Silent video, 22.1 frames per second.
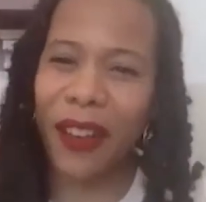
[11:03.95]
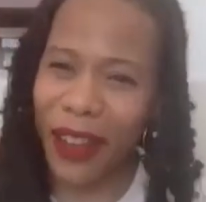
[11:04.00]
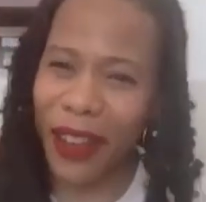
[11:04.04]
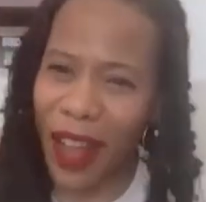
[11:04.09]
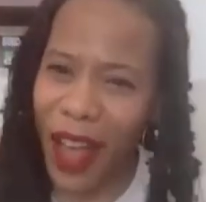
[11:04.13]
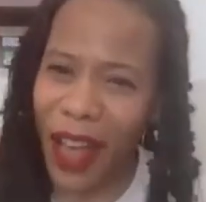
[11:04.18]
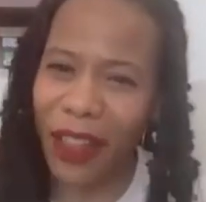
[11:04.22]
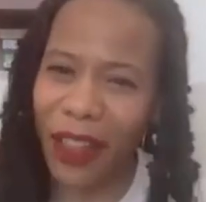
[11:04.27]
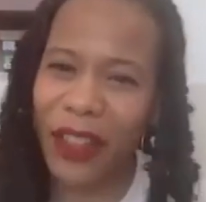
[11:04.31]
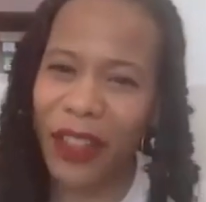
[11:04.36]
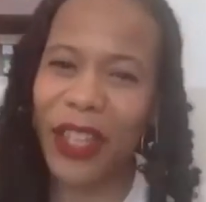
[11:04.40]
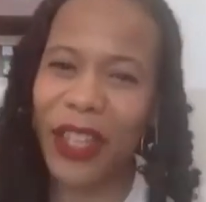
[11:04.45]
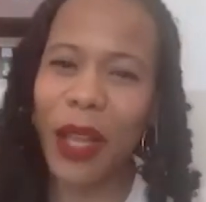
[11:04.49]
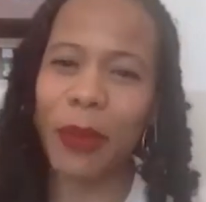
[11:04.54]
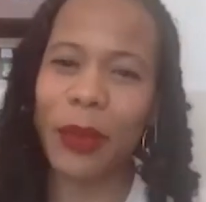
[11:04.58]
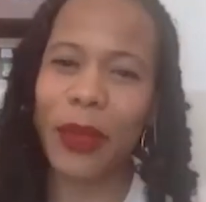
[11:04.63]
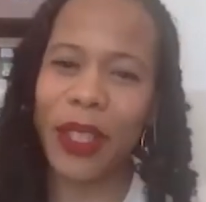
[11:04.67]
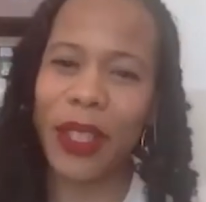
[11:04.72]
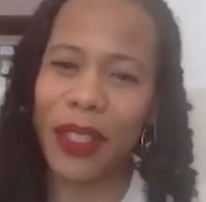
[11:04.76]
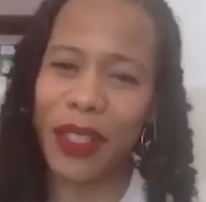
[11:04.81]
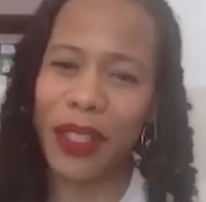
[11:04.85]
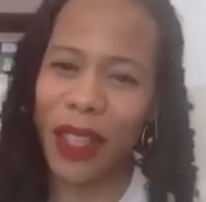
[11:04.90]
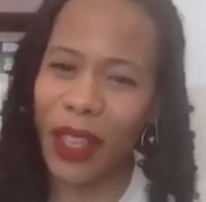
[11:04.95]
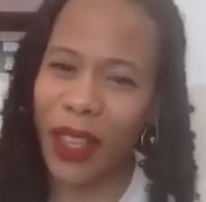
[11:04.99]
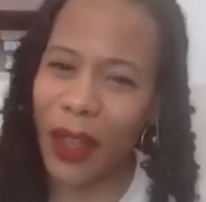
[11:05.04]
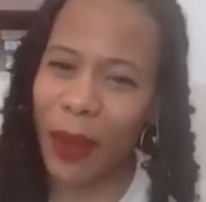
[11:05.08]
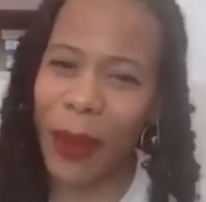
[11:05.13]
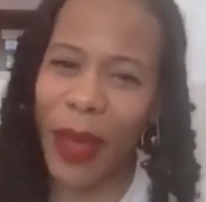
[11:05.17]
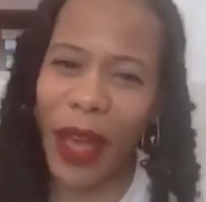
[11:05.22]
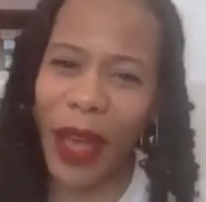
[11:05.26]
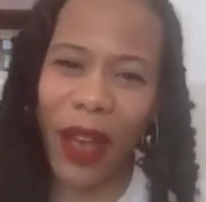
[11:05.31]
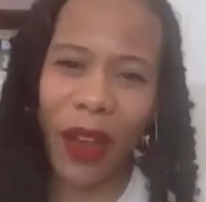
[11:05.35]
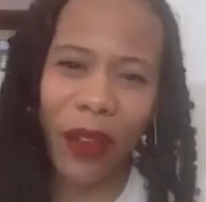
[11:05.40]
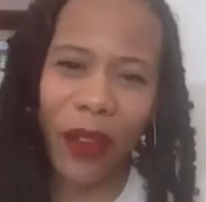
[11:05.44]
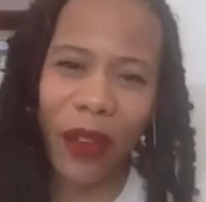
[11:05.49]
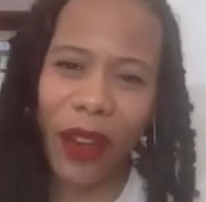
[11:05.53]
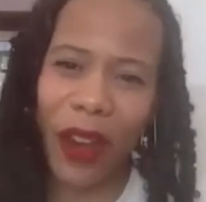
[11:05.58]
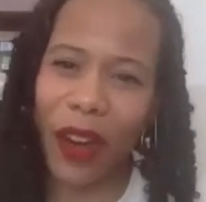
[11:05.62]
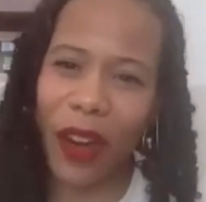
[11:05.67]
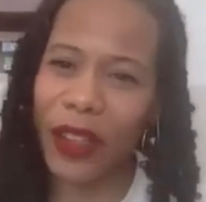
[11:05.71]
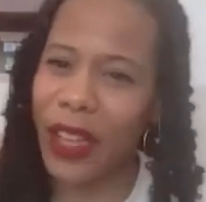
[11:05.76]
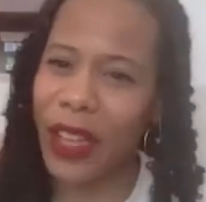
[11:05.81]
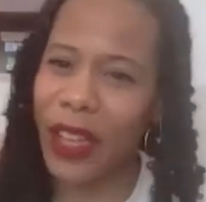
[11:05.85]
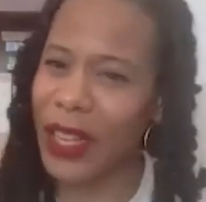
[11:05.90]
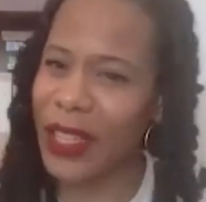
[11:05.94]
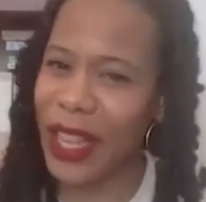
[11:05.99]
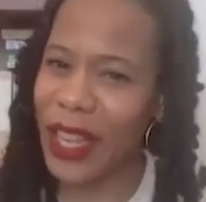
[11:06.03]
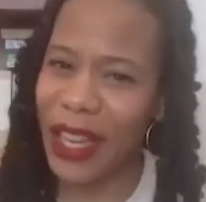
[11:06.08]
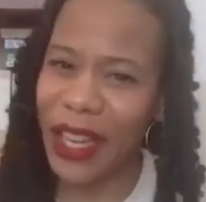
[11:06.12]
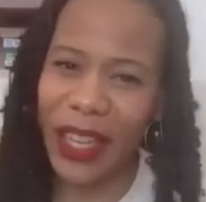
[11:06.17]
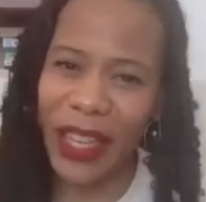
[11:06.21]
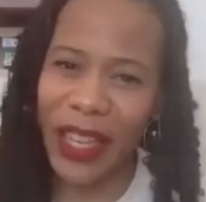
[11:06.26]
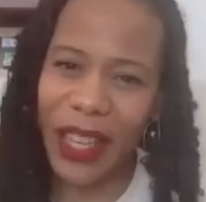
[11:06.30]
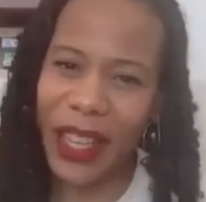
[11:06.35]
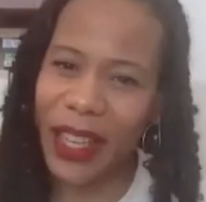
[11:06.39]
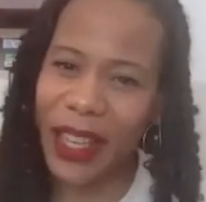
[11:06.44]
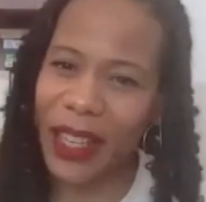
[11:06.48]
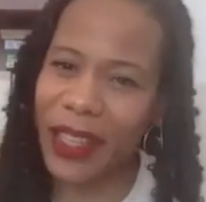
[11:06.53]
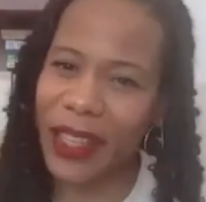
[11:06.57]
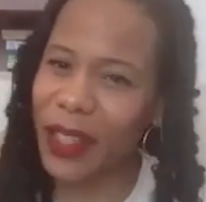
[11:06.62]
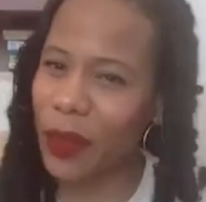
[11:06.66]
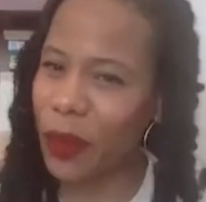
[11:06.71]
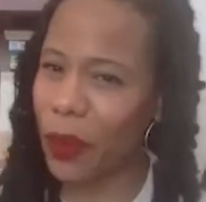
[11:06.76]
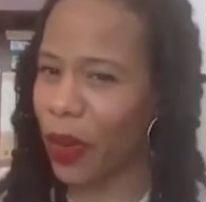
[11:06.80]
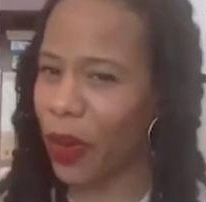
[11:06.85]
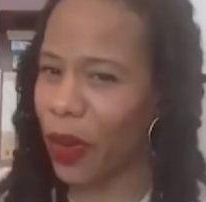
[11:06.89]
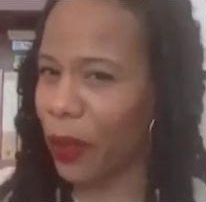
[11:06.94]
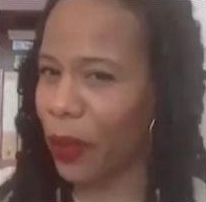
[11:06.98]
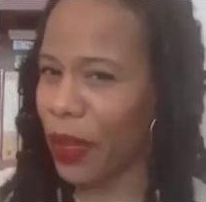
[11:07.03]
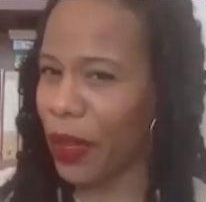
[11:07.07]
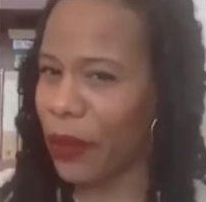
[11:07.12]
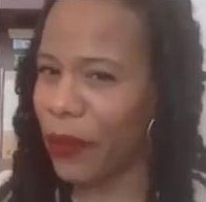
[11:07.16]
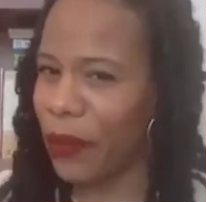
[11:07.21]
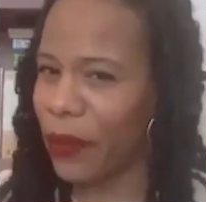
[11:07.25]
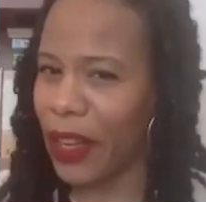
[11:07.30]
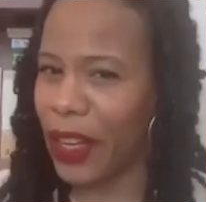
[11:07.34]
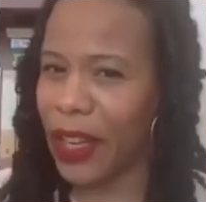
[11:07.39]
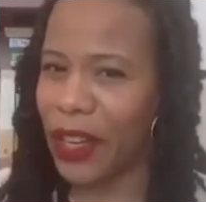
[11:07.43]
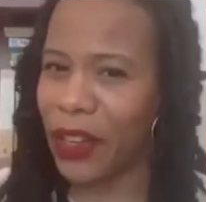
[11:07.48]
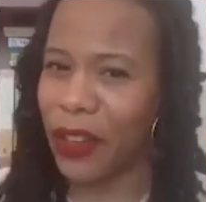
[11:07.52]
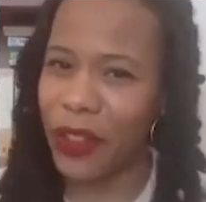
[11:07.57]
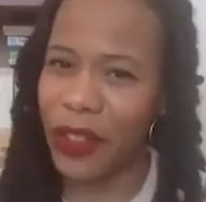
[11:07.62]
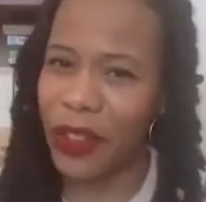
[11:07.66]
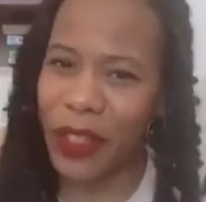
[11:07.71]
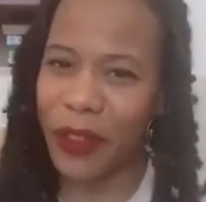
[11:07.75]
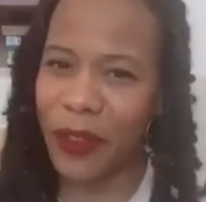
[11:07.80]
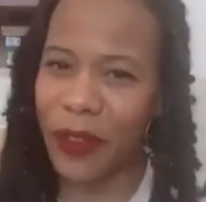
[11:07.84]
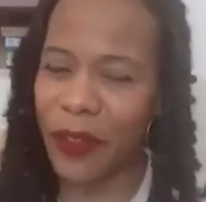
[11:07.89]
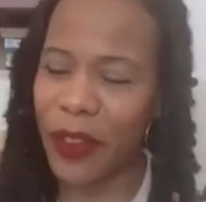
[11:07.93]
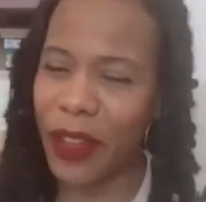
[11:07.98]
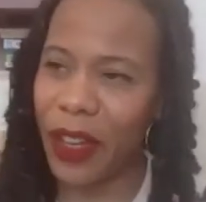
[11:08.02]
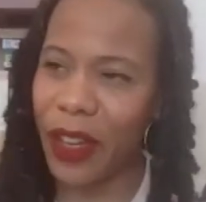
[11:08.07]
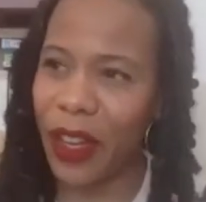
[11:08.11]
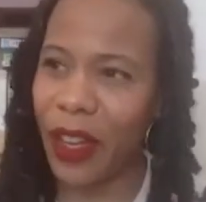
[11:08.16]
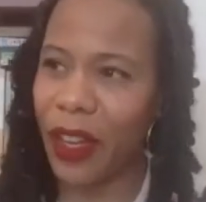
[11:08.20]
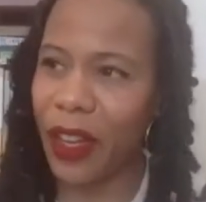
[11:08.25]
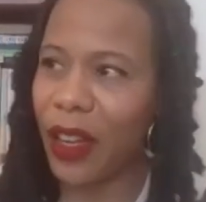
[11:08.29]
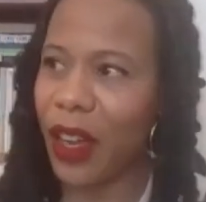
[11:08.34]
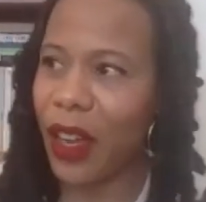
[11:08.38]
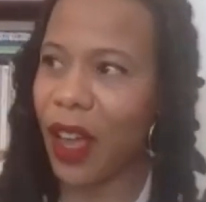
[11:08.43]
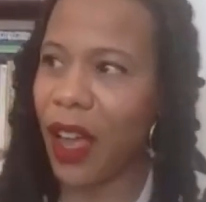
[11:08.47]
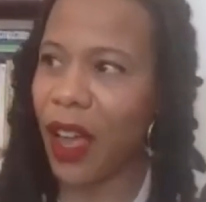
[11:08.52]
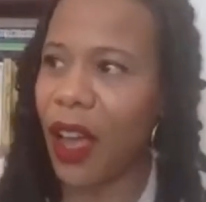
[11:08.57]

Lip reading: college helped us think about our identities and where we fit in or didn't fit in.